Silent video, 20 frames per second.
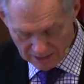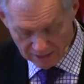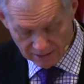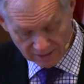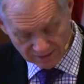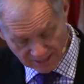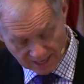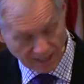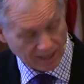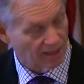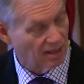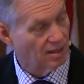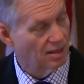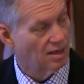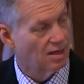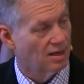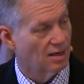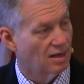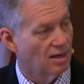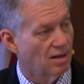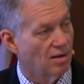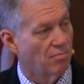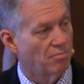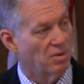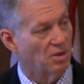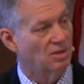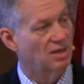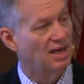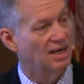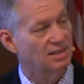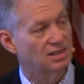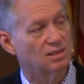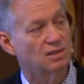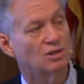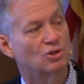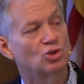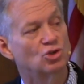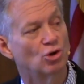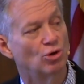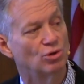Second,
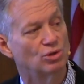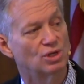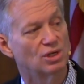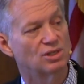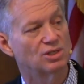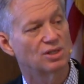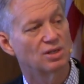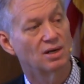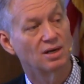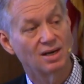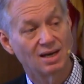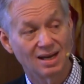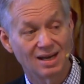Melchizedek shows us that it